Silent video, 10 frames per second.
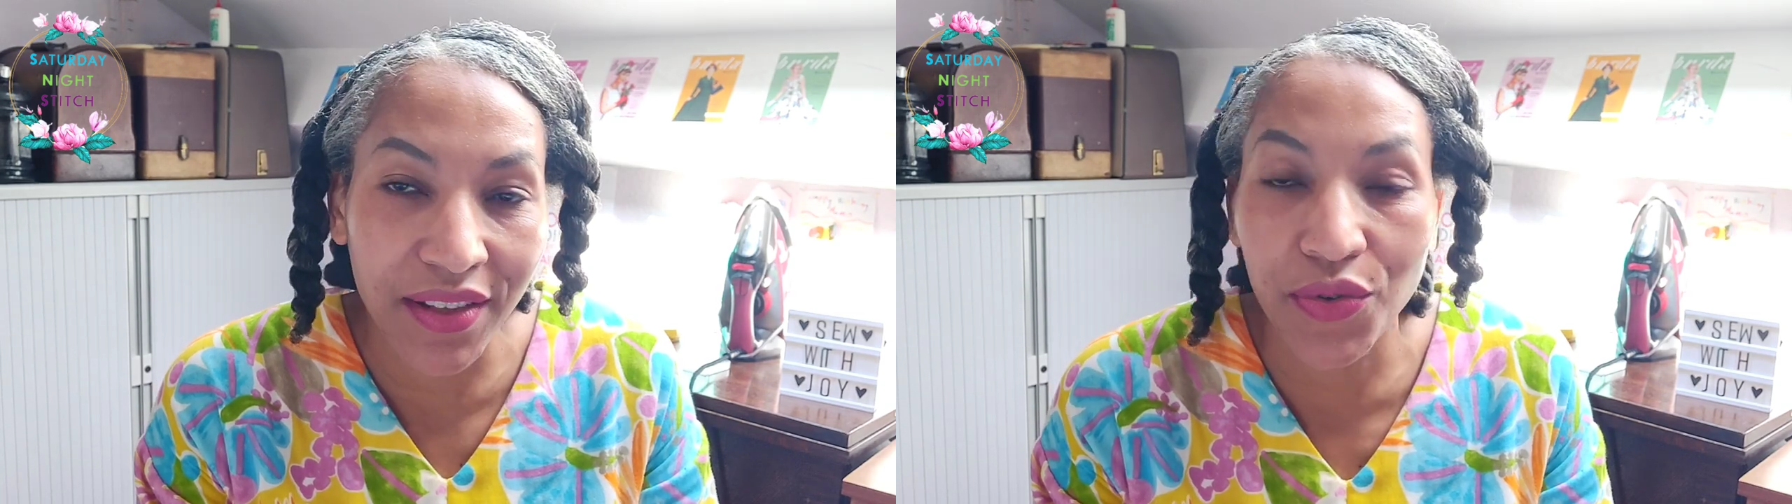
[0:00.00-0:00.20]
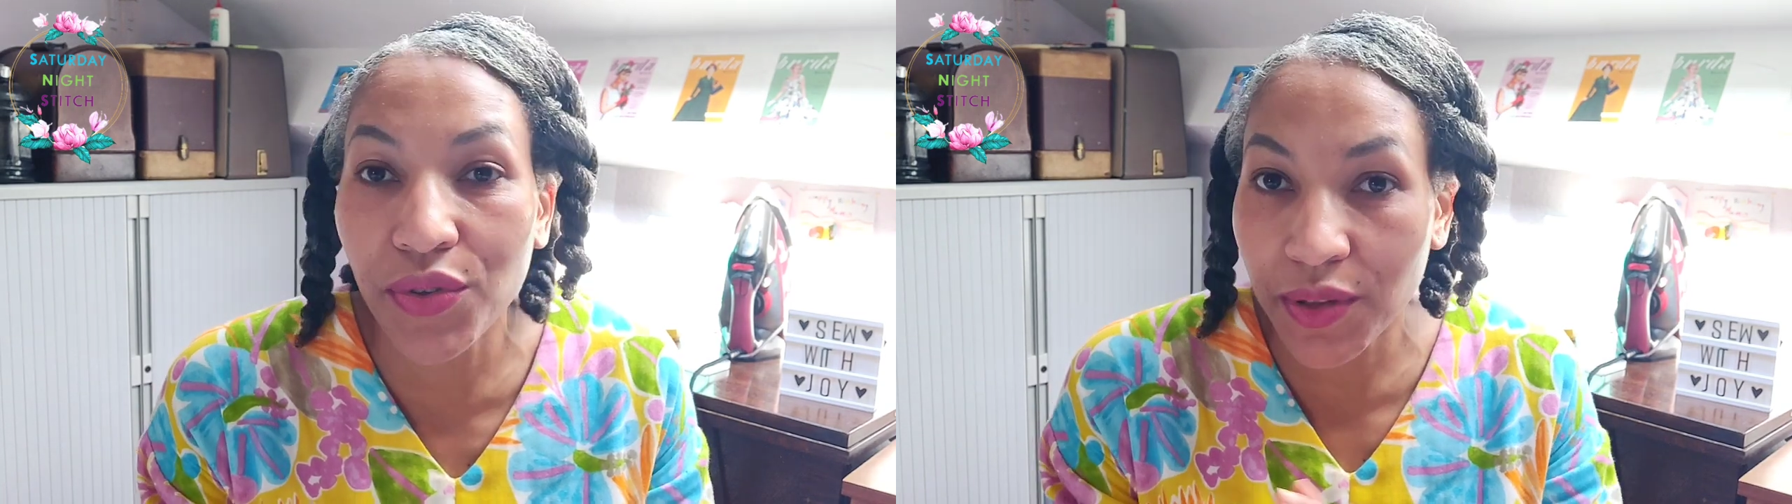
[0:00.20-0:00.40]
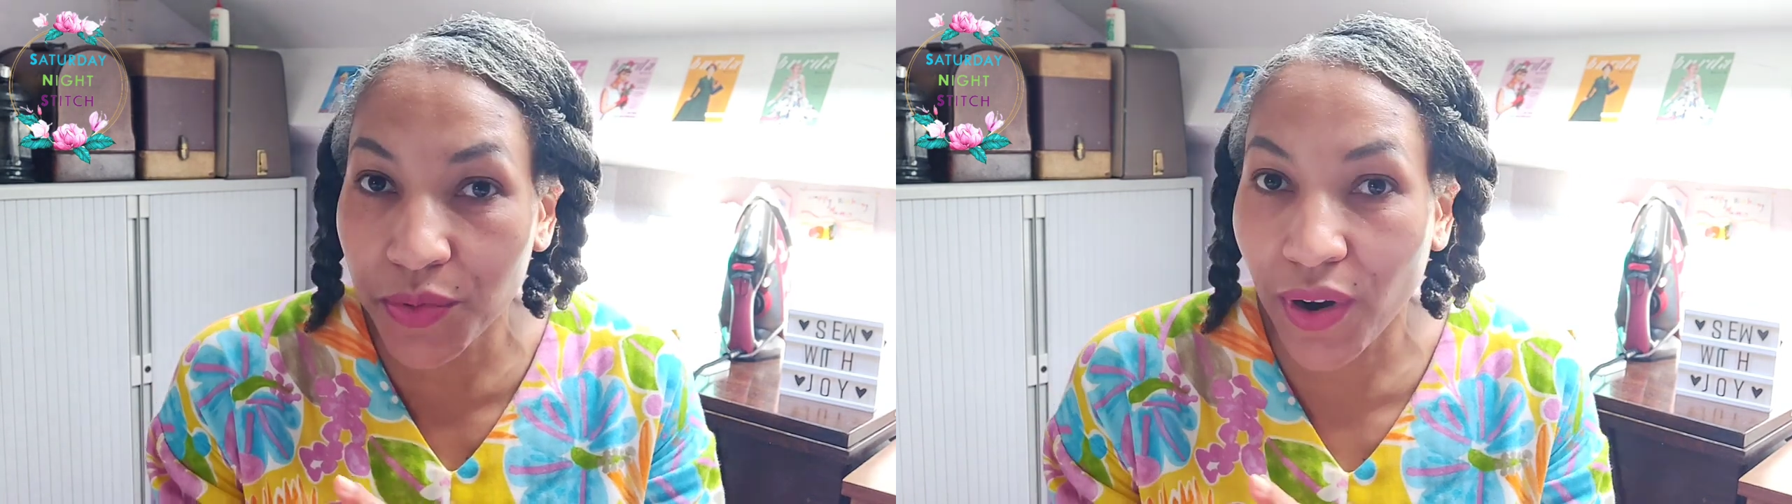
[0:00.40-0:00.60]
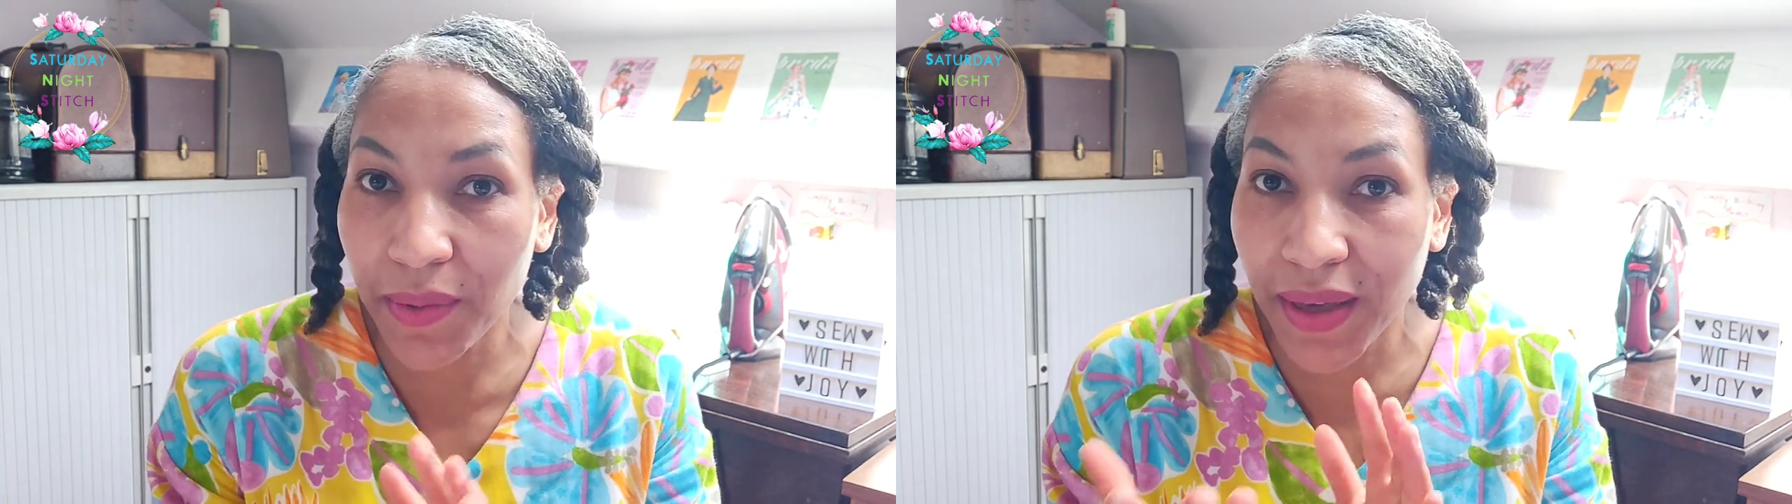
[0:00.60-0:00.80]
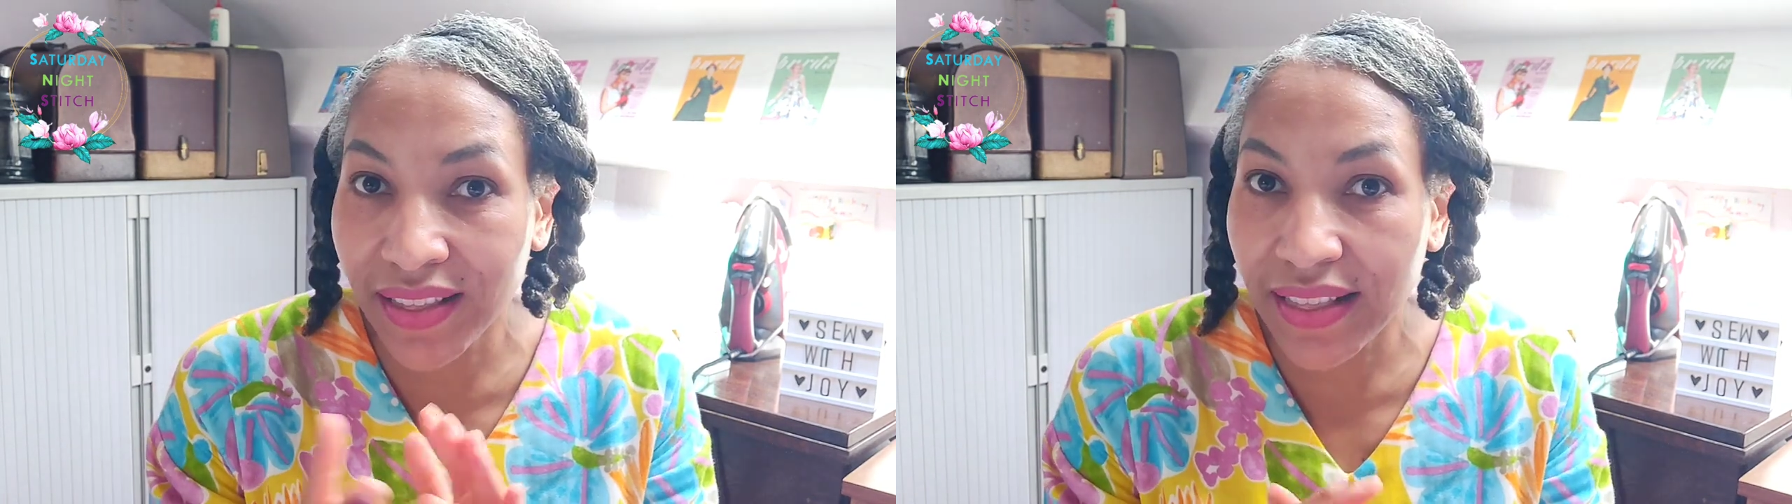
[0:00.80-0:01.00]
as do
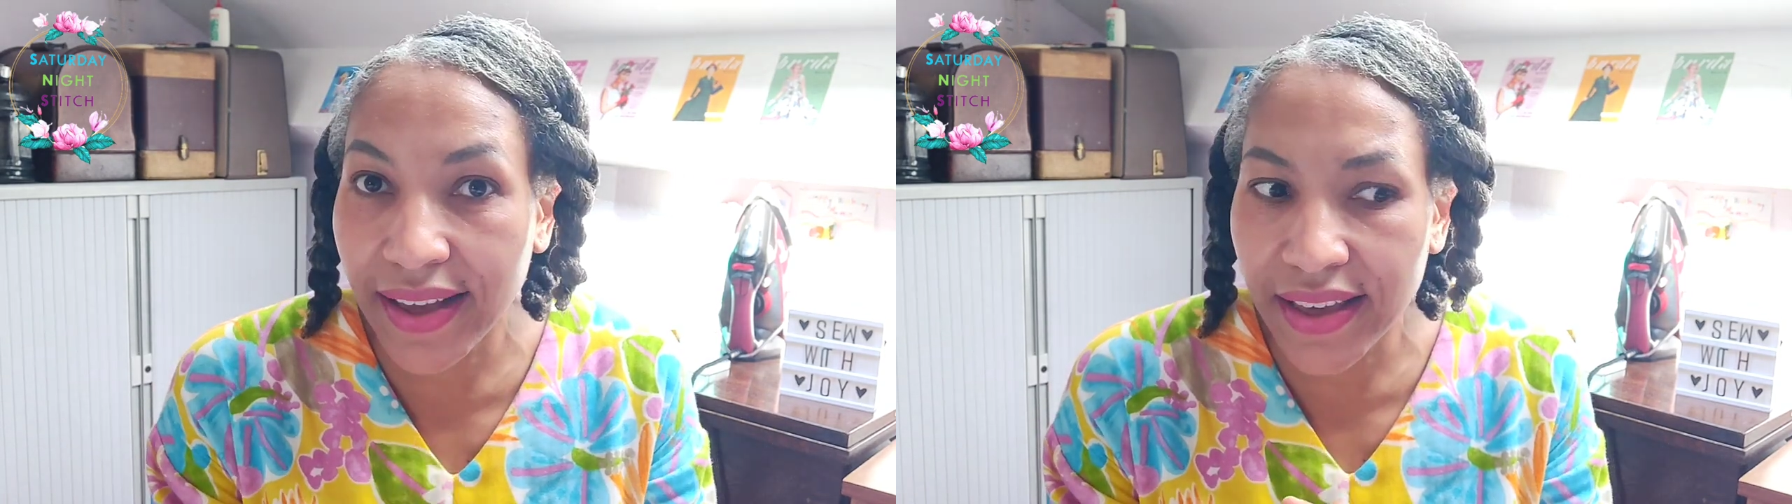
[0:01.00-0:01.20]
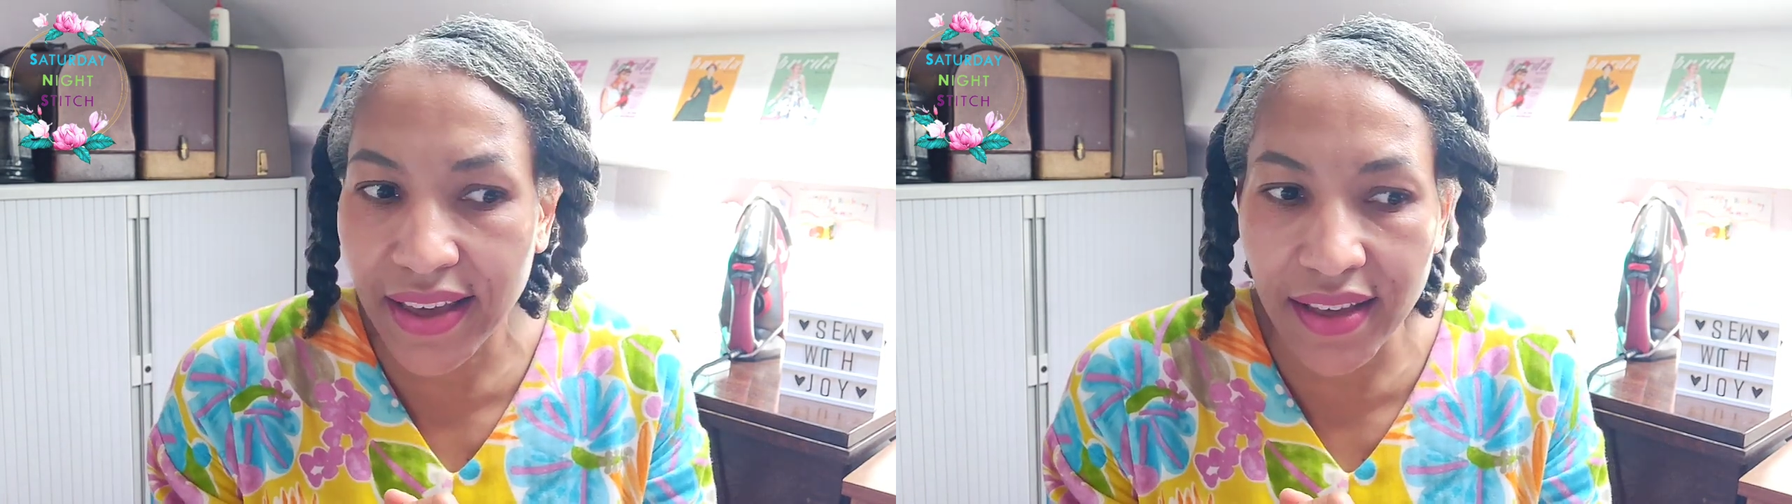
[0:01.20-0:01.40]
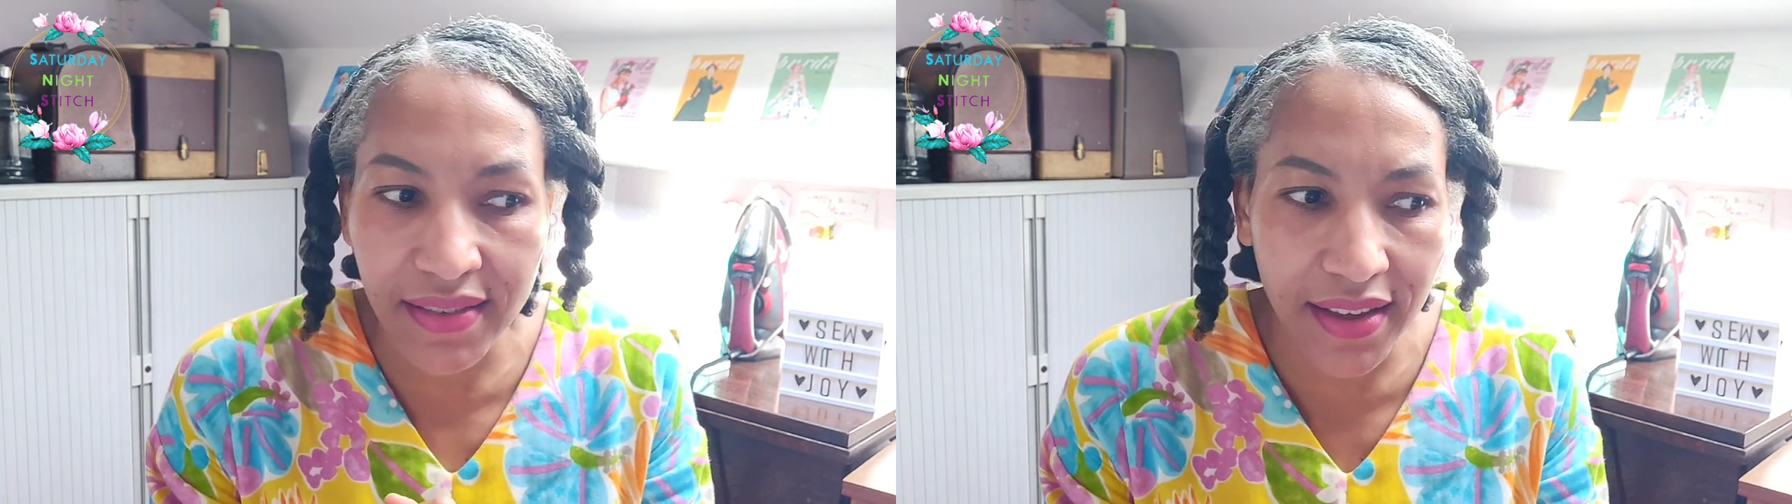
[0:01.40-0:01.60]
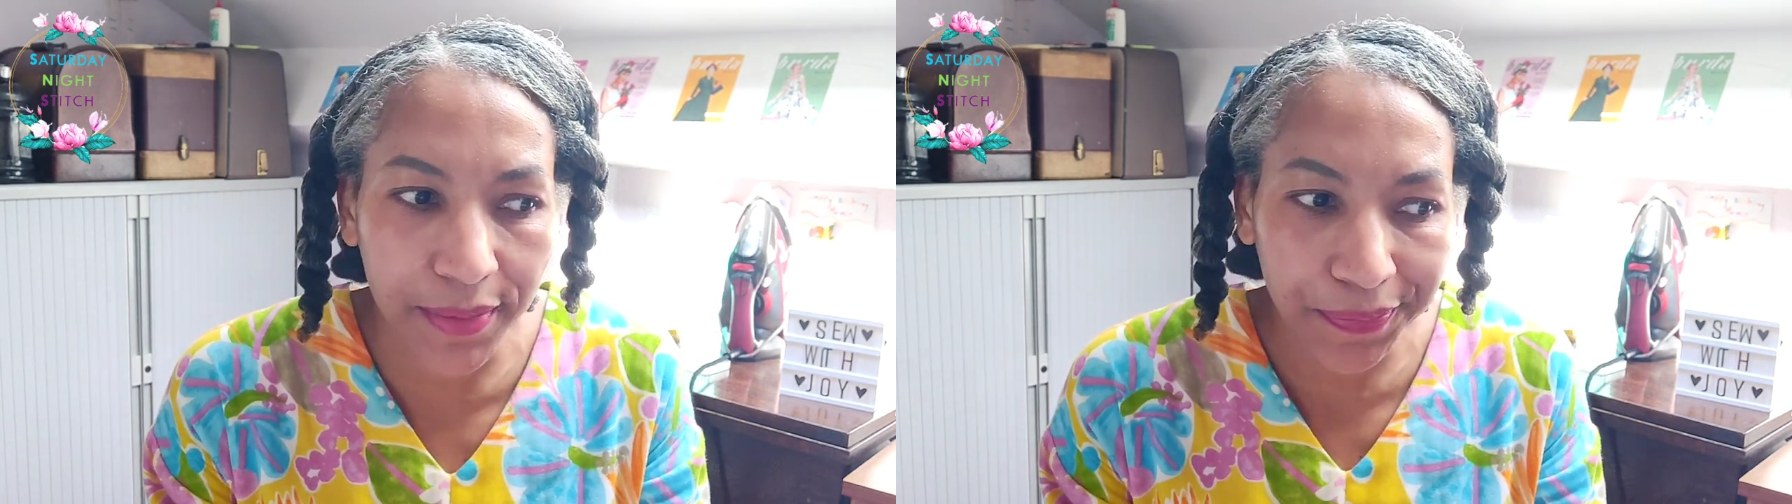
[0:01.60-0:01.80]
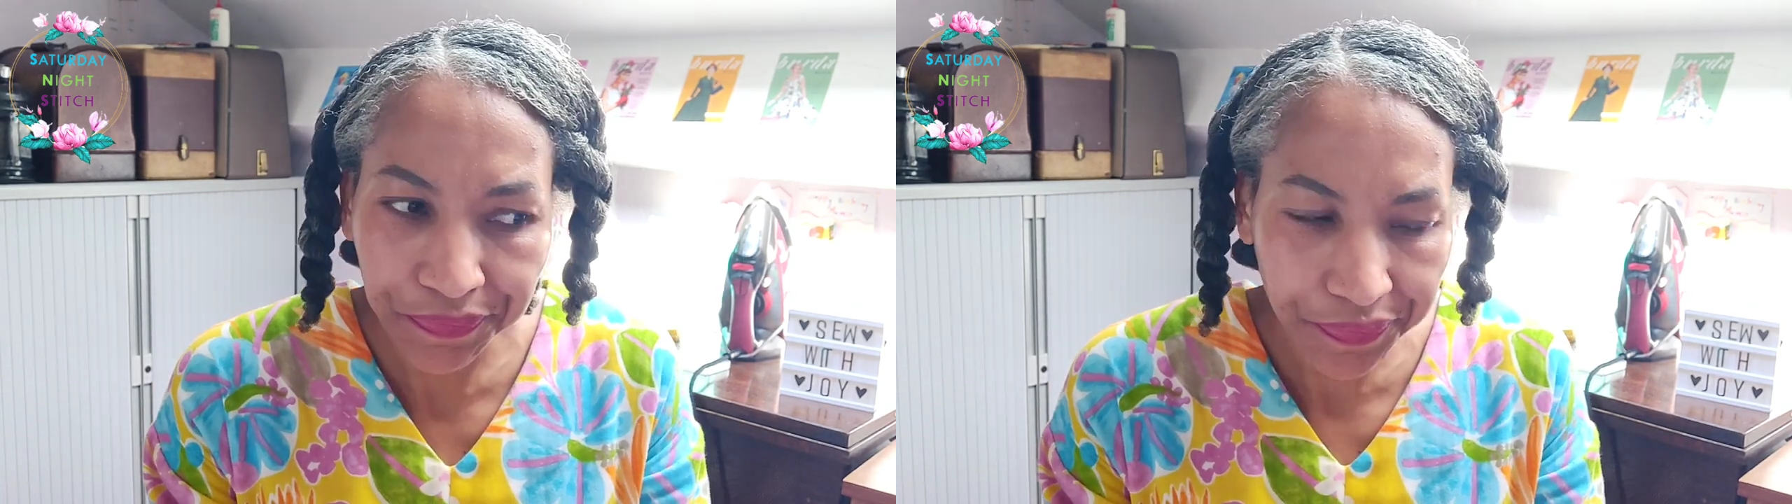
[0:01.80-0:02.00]
subscribe and like it.
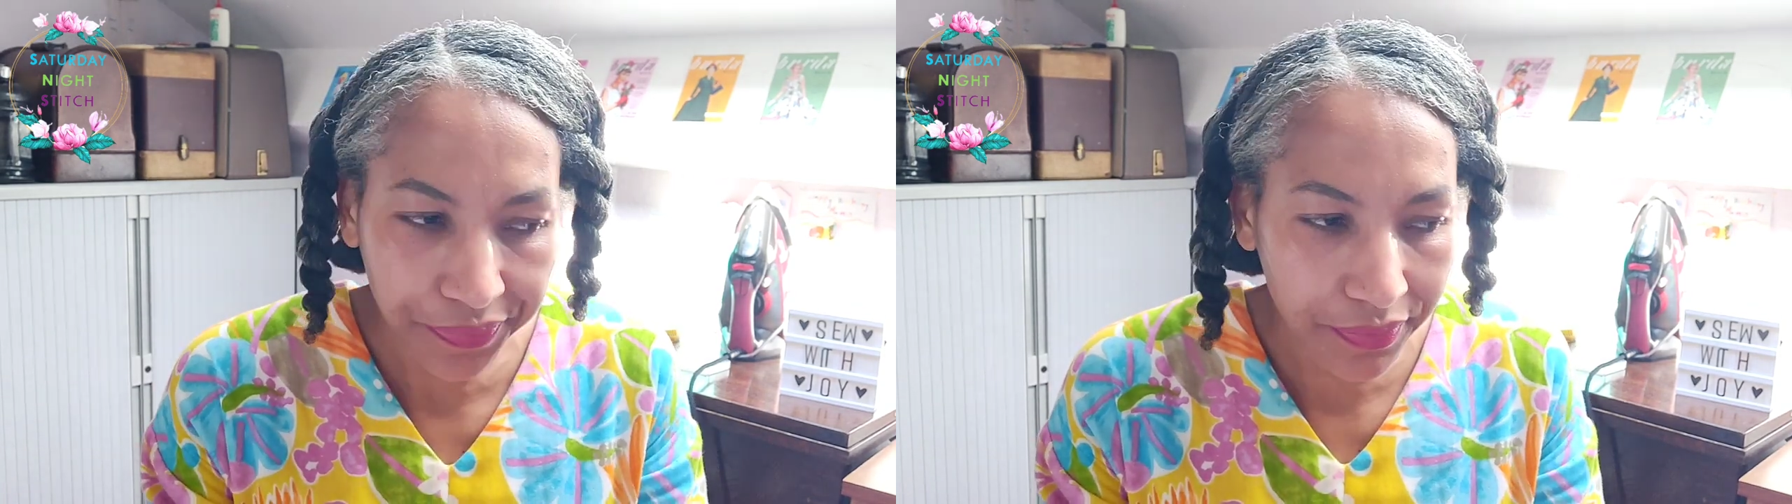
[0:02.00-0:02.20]
Um,